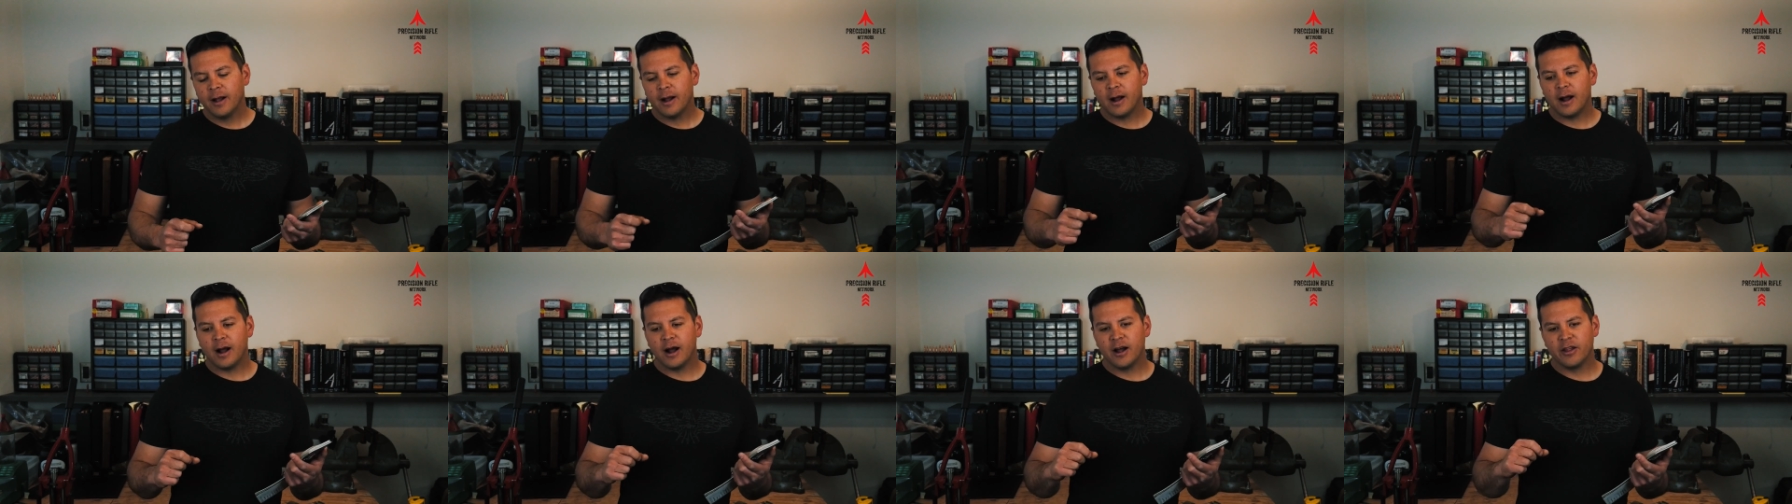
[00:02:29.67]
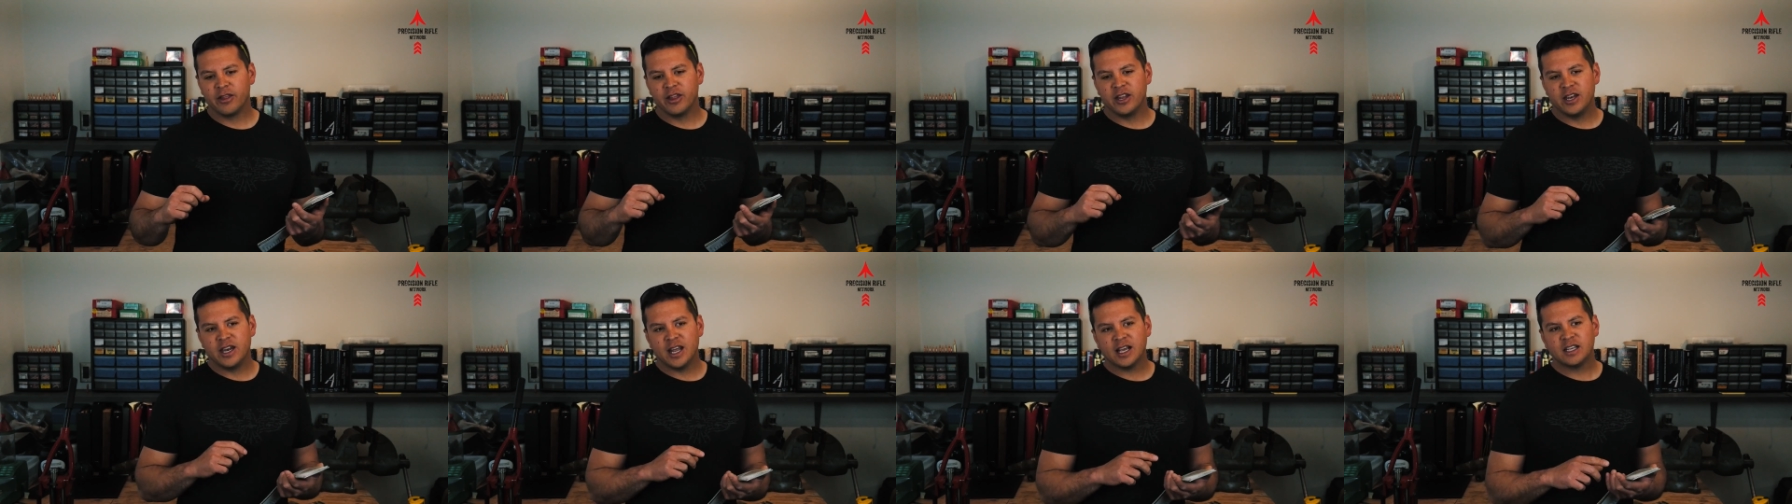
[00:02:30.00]

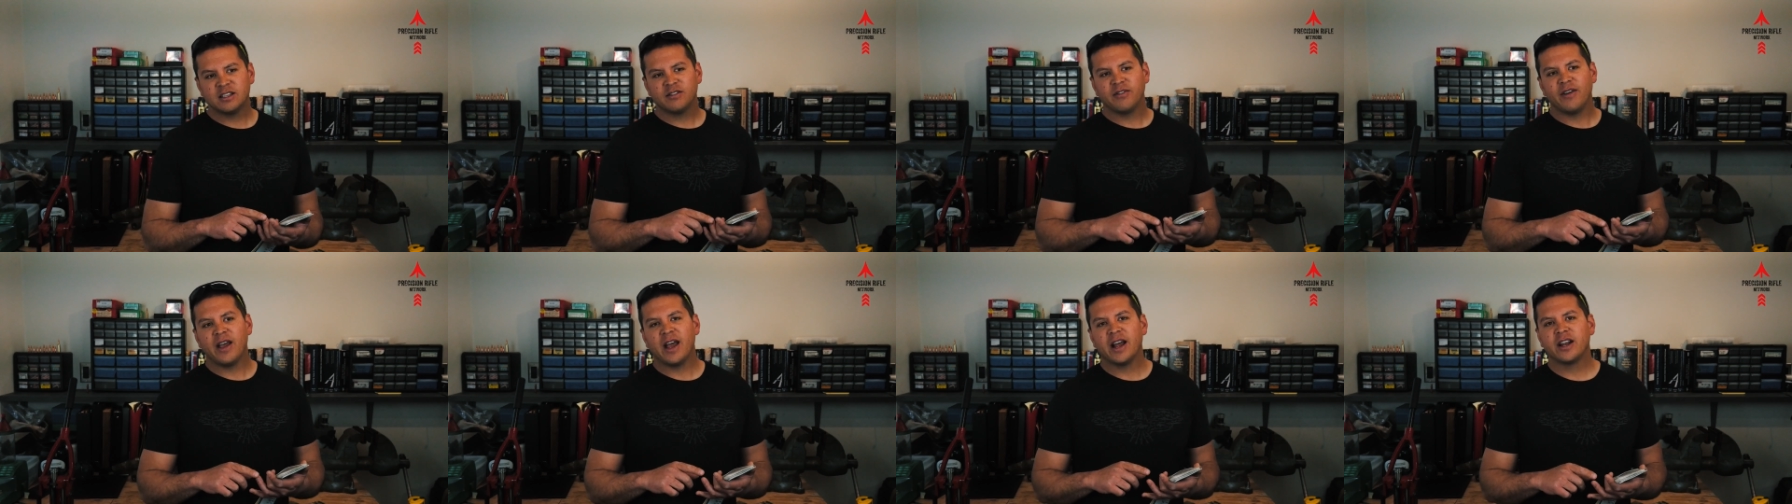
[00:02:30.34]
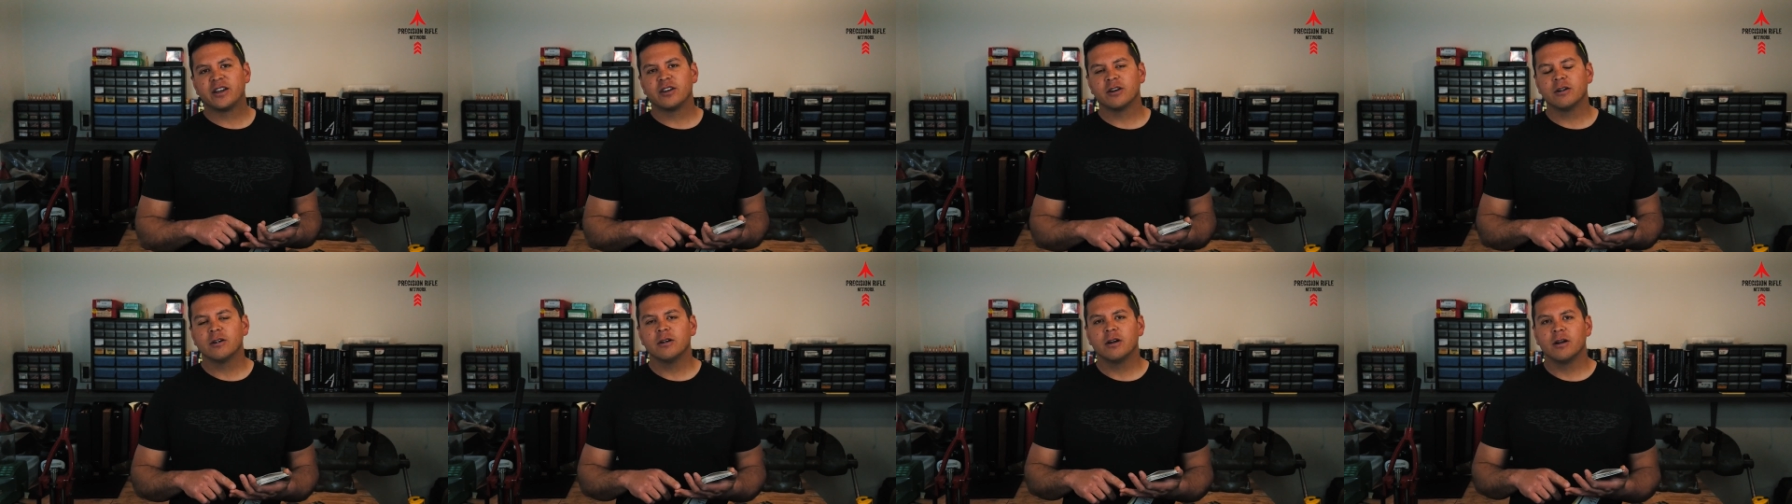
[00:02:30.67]
The next
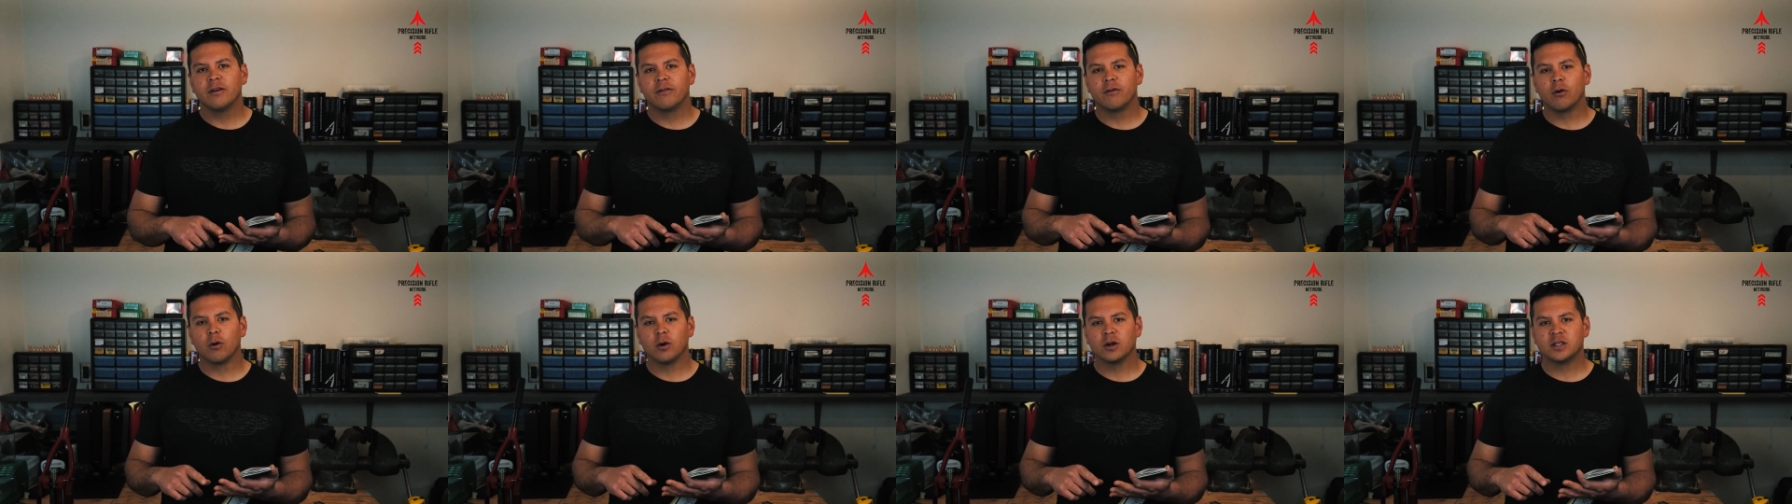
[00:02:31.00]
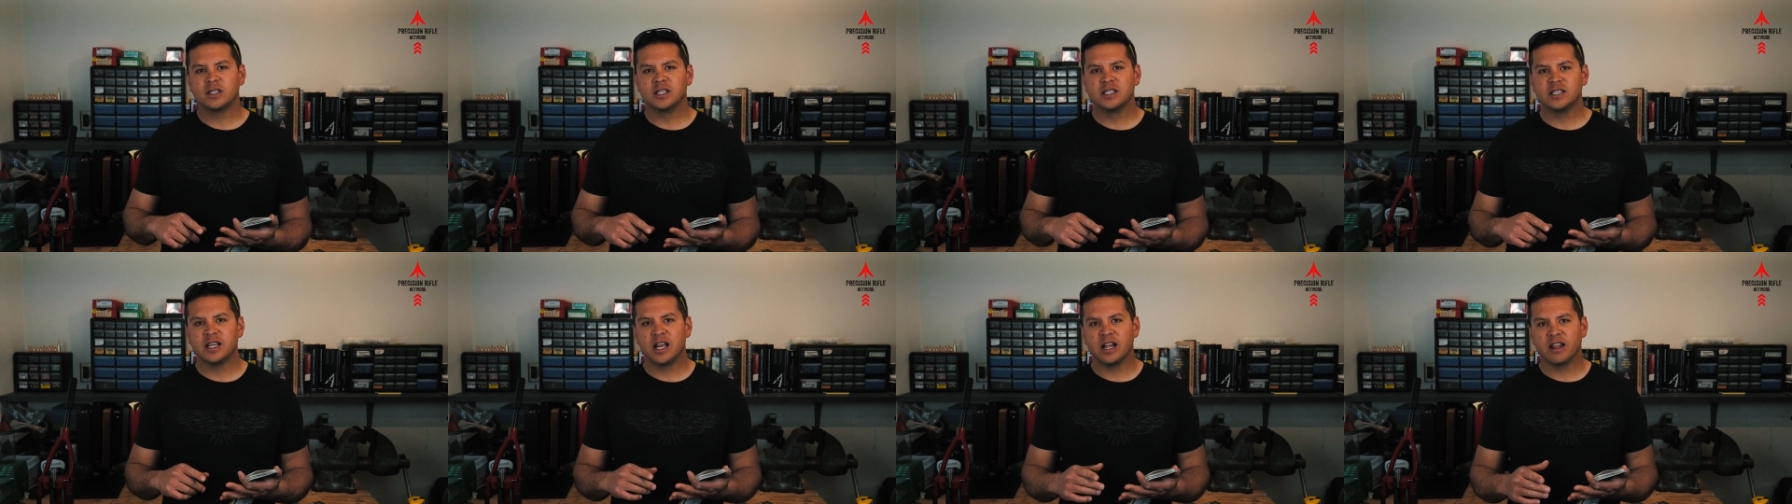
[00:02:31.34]
factor, of
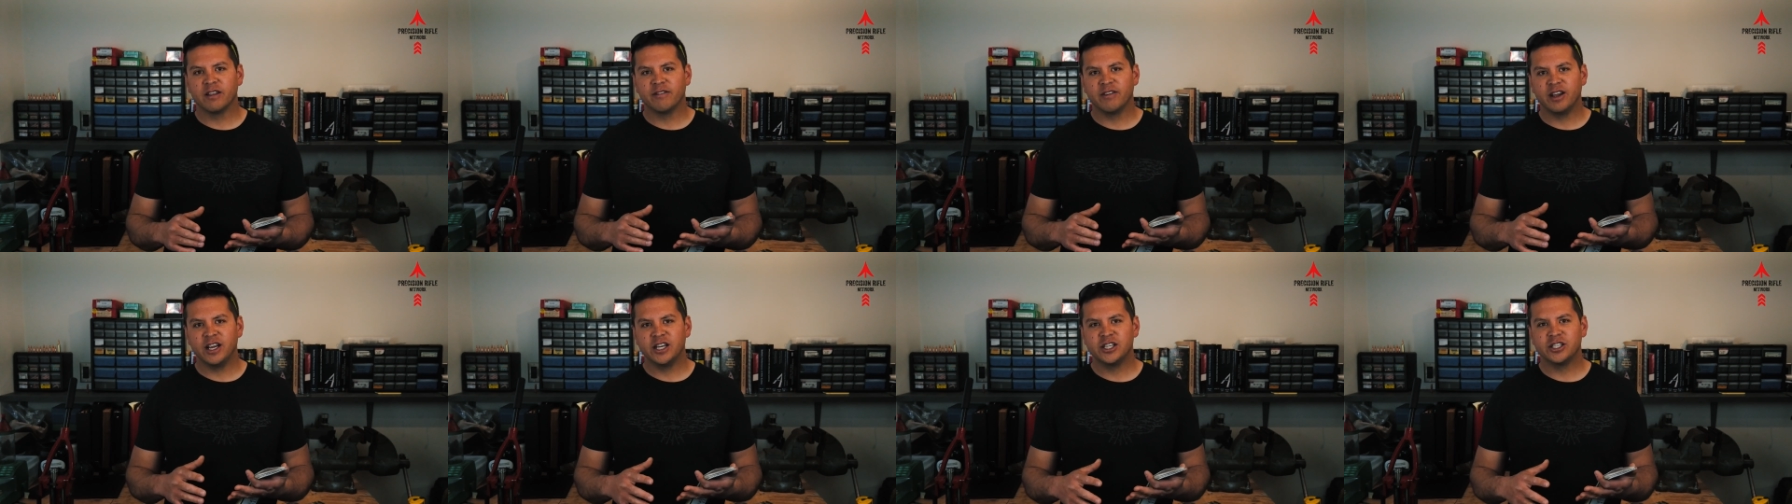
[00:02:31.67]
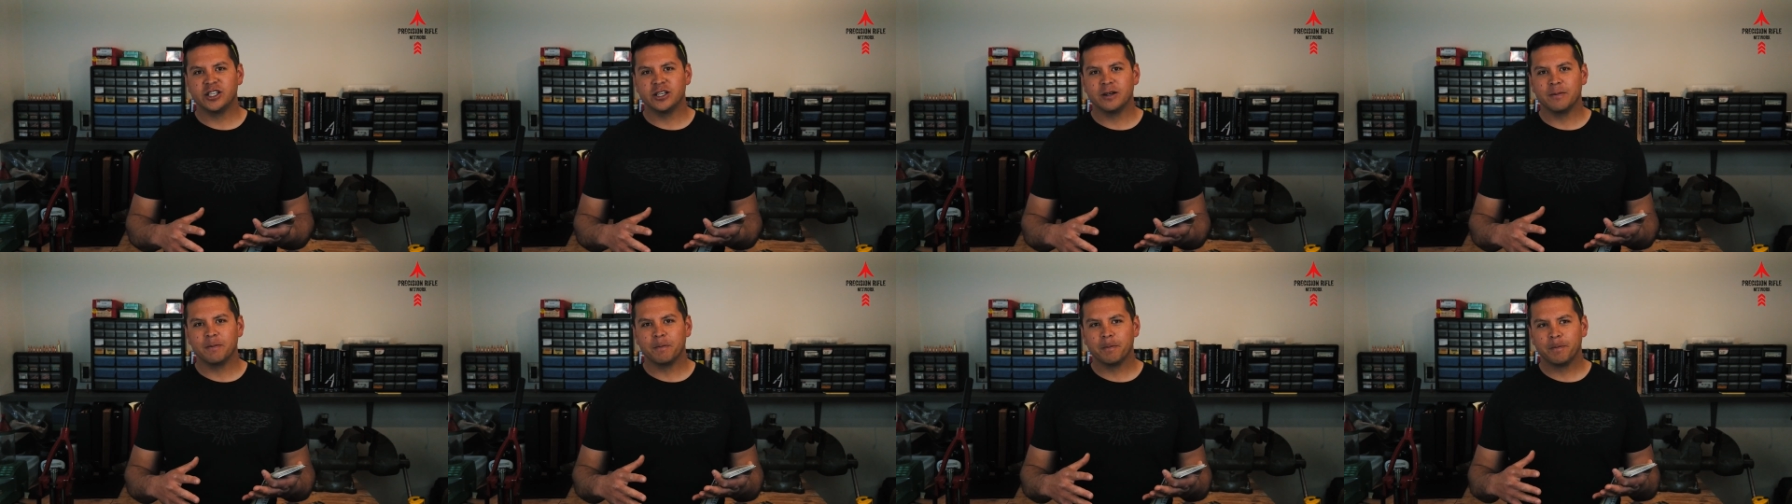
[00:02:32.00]
course, is
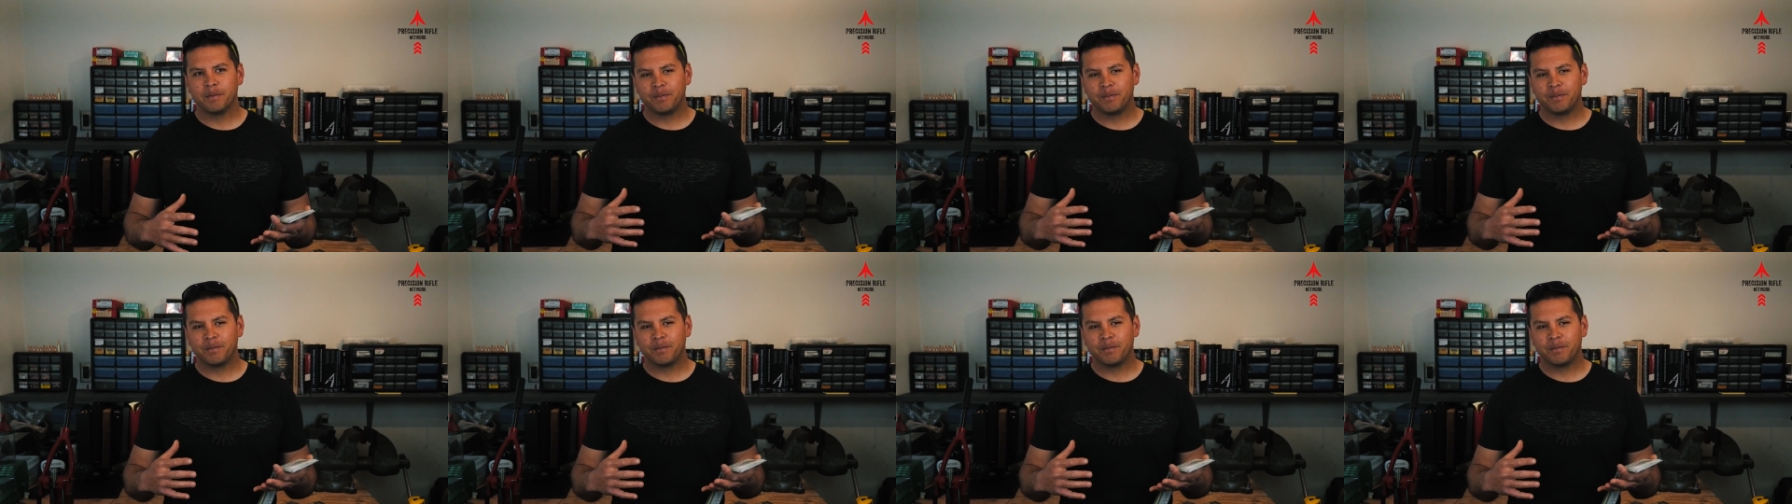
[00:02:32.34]
elevation.